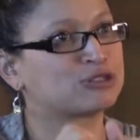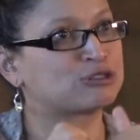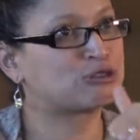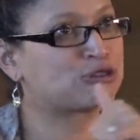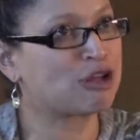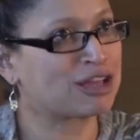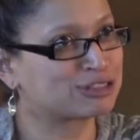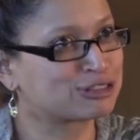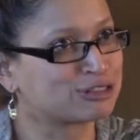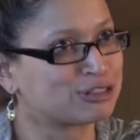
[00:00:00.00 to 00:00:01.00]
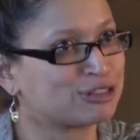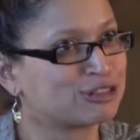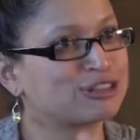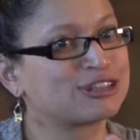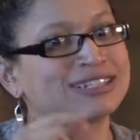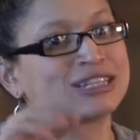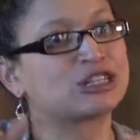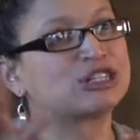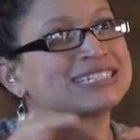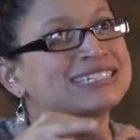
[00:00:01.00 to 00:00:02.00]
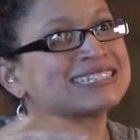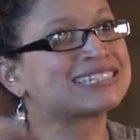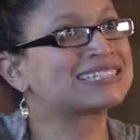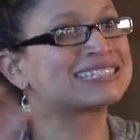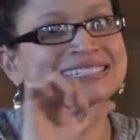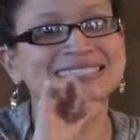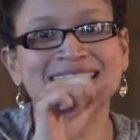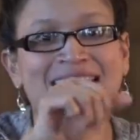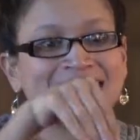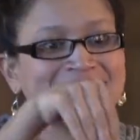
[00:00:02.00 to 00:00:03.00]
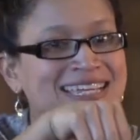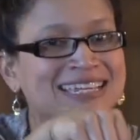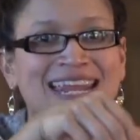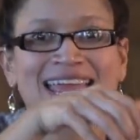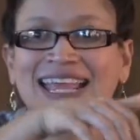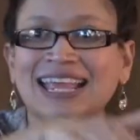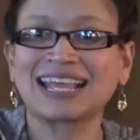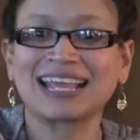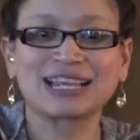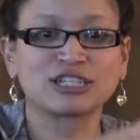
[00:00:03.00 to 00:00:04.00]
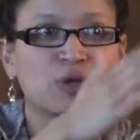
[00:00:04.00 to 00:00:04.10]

attempt to write in ASL grammatical structure,